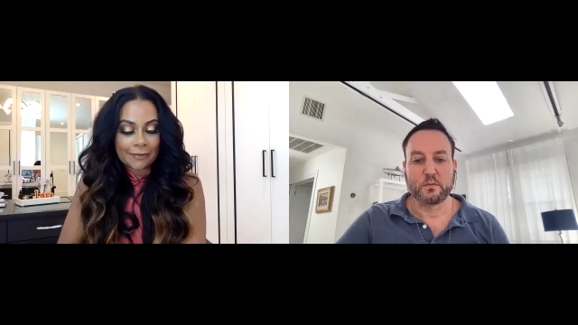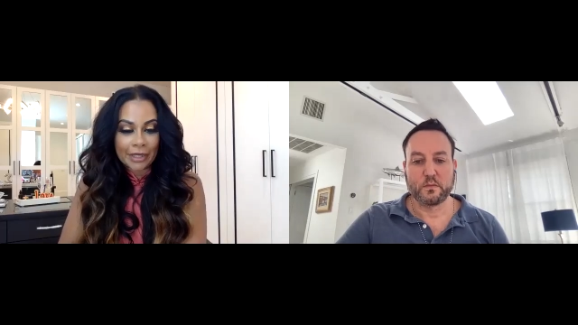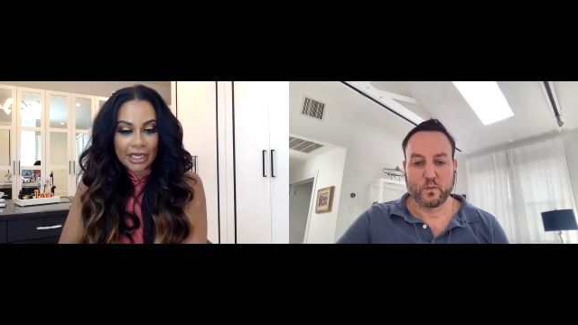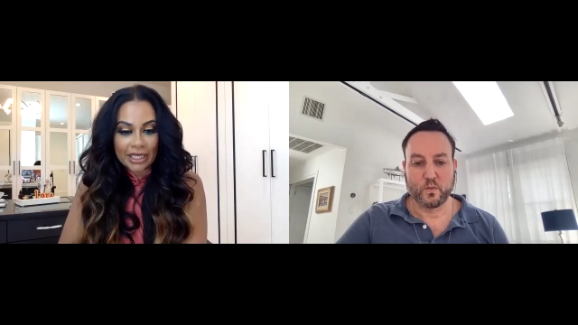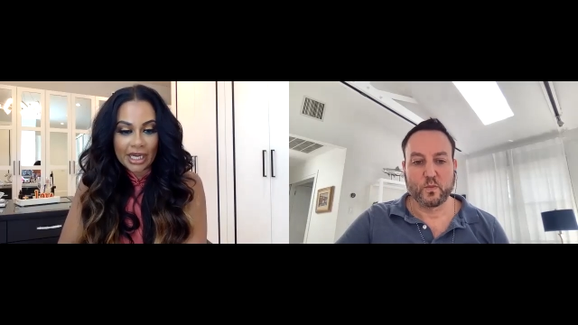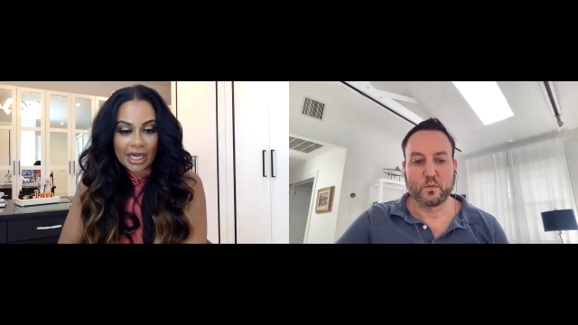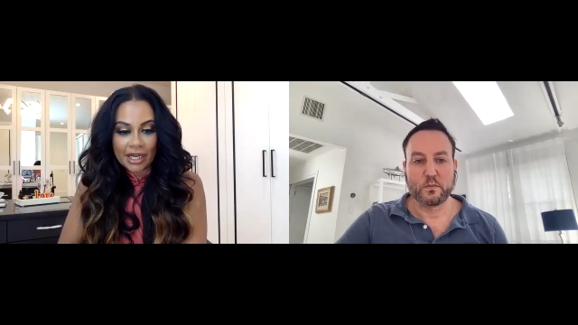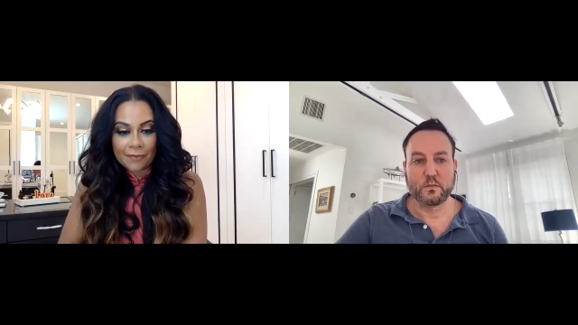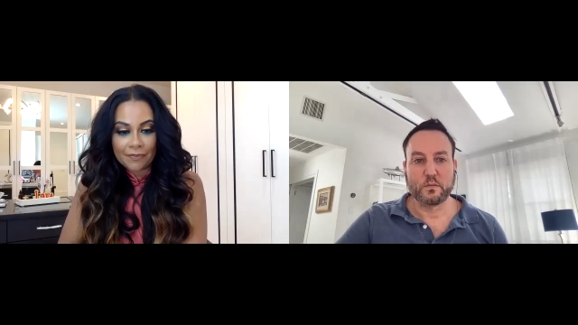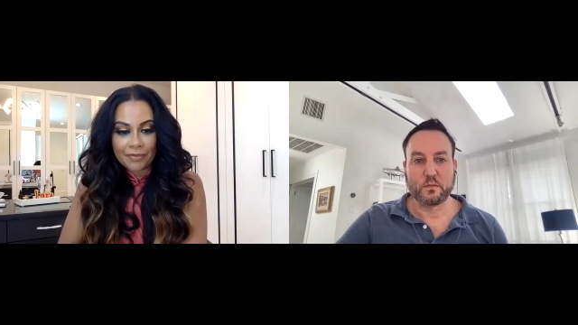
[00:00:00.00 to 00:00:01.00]
Speaker 1: But
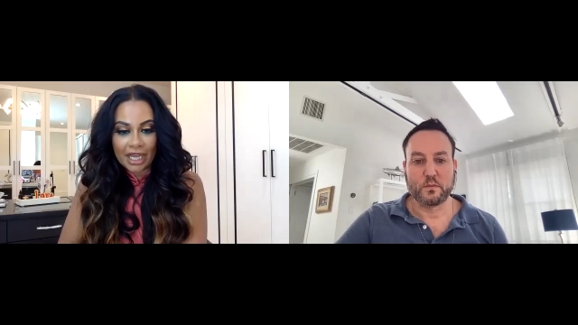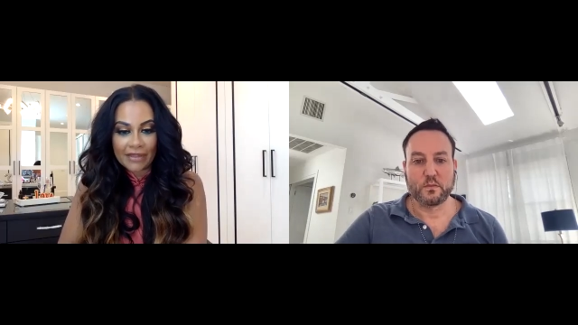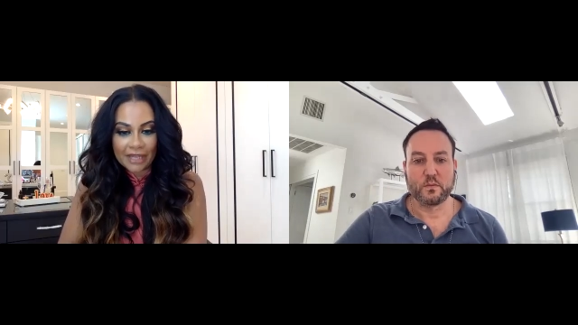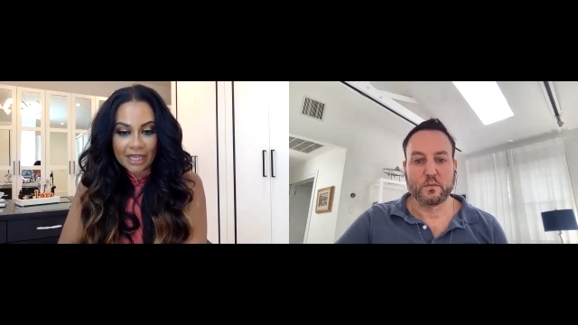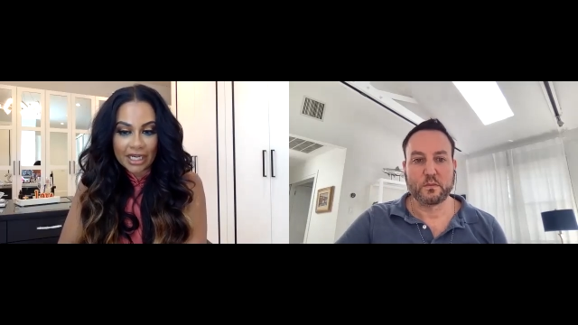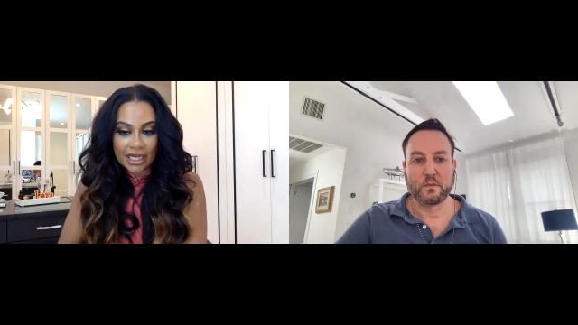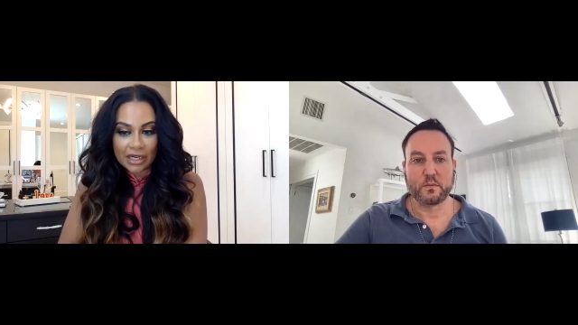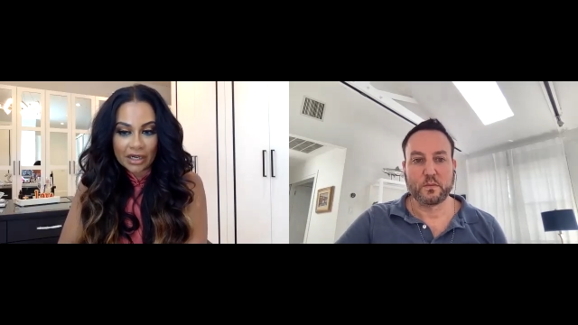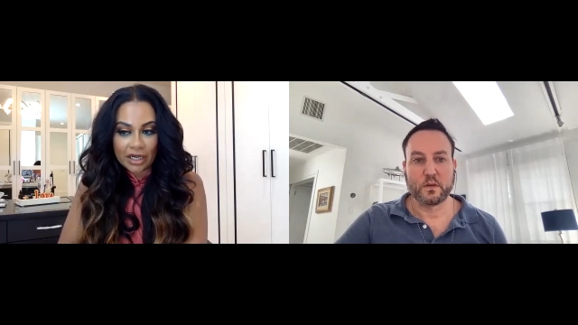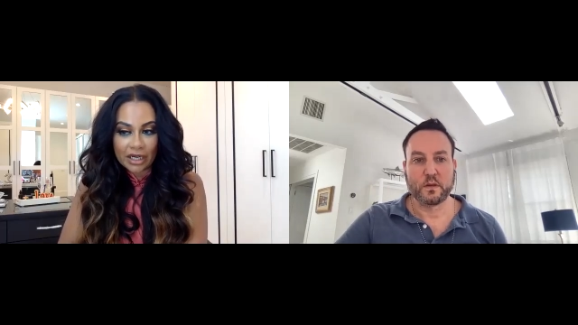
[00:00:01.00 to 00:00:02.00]
um, I think
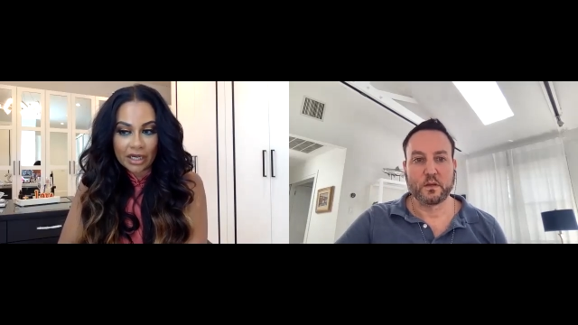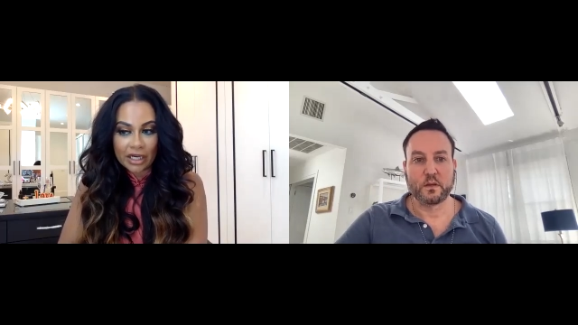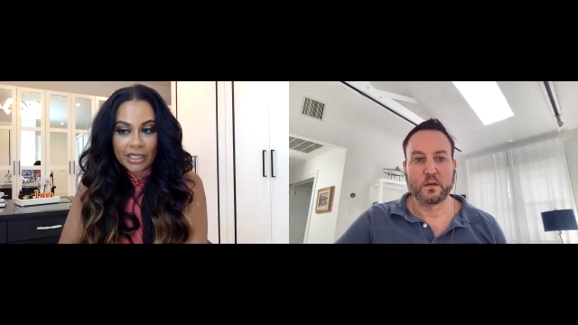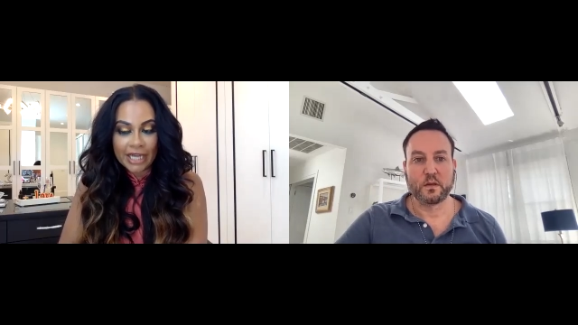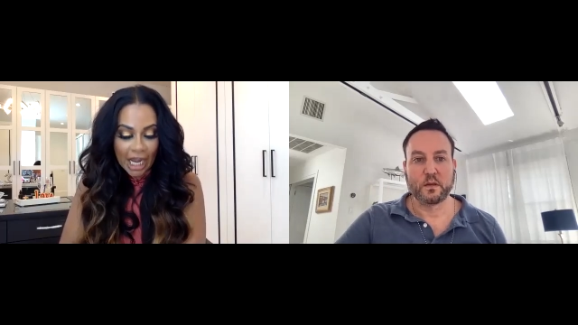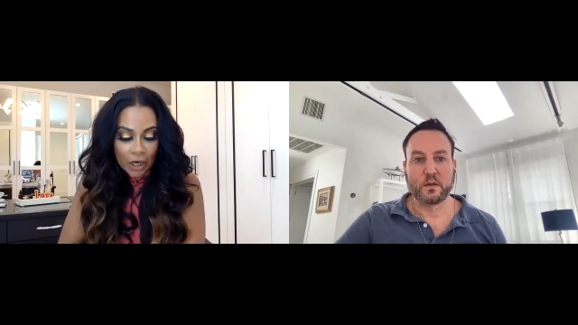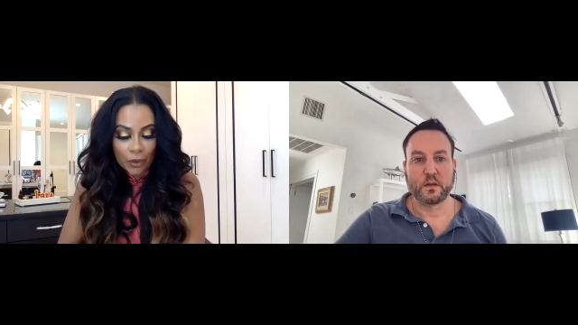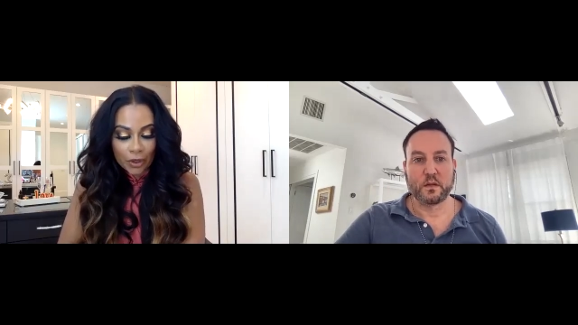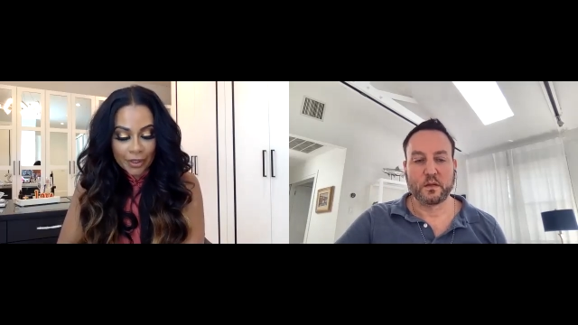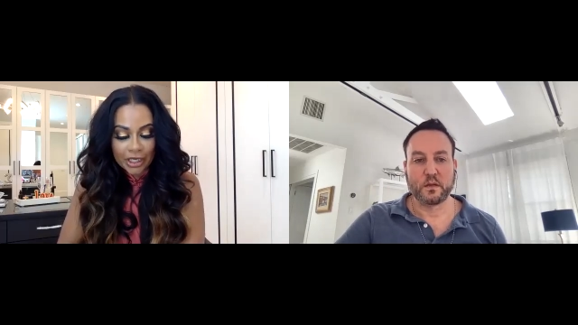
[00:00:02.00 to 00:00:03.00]
now where
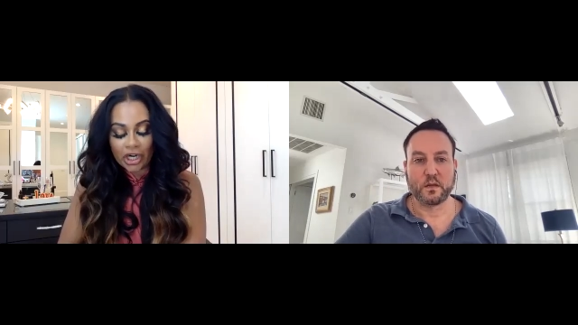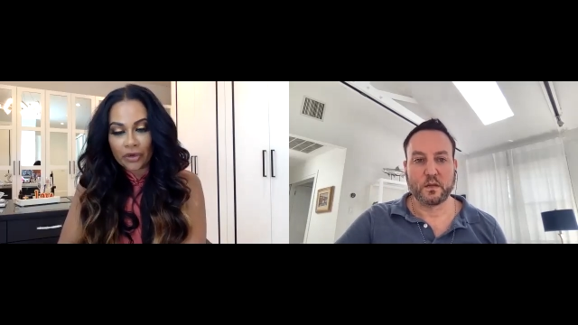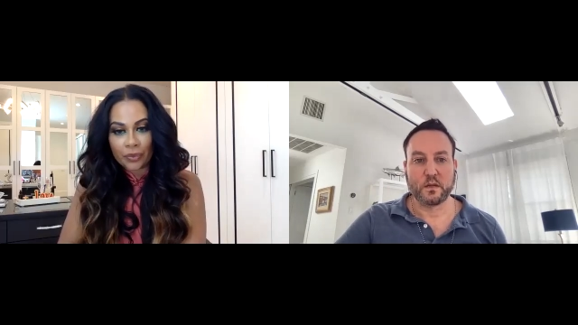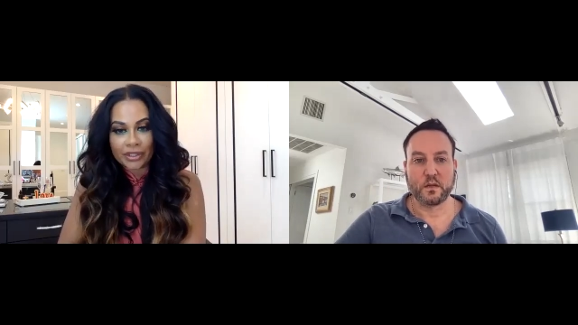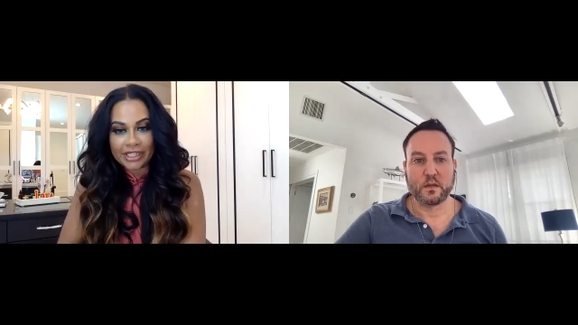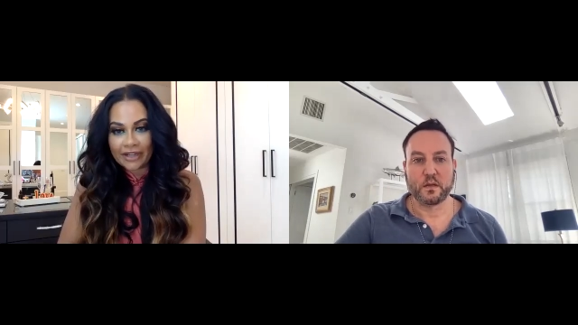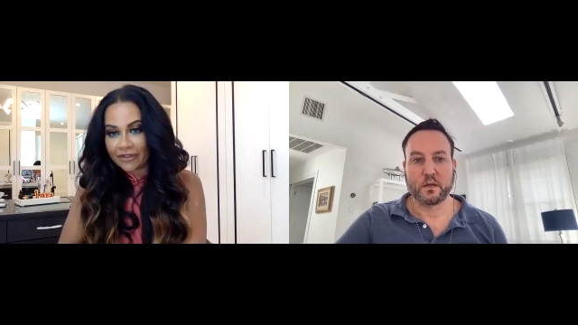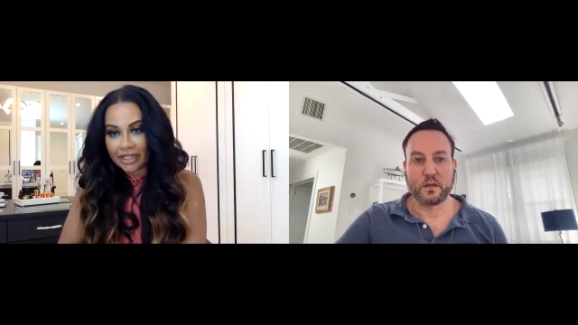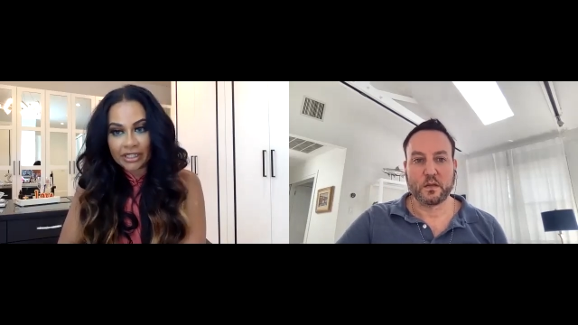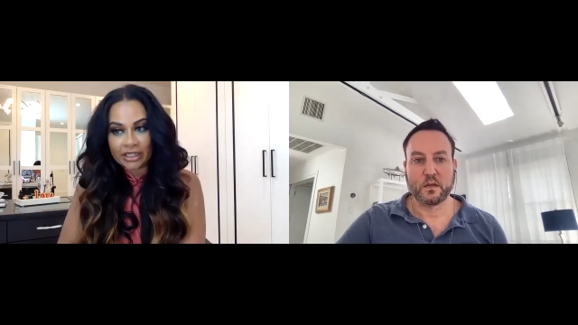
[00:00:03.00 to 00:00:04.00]
we are, we're
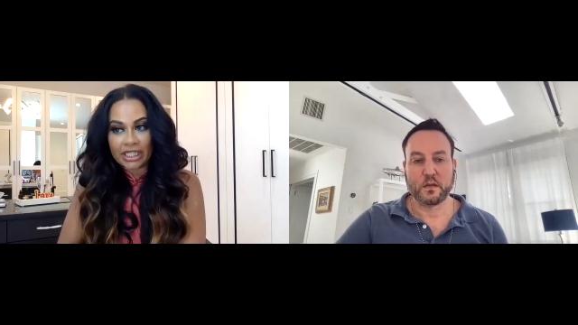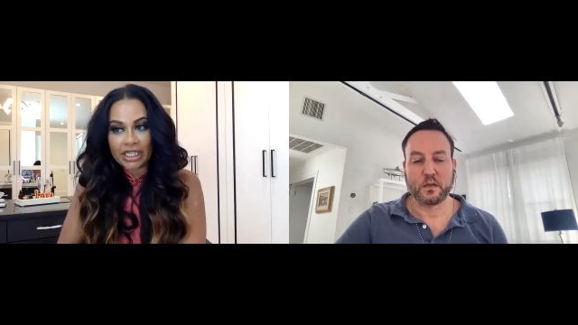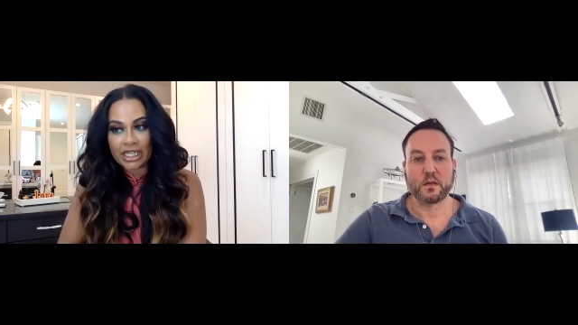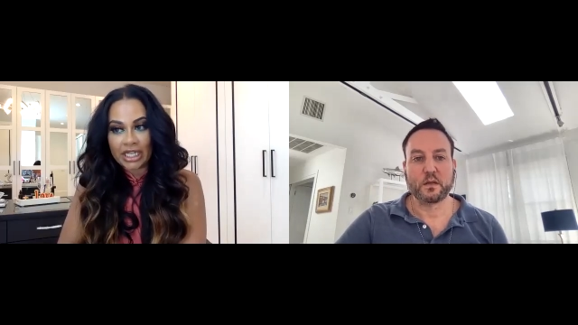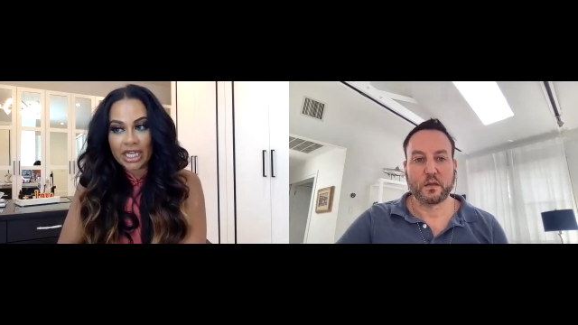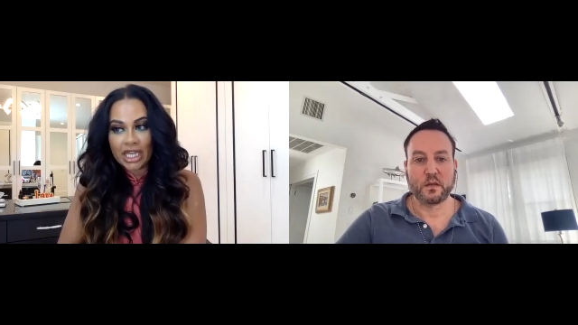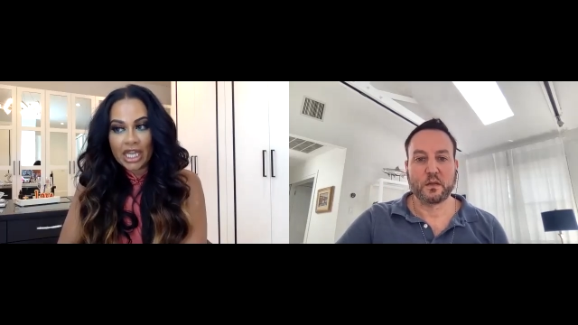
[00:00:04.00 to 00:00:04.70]
definitely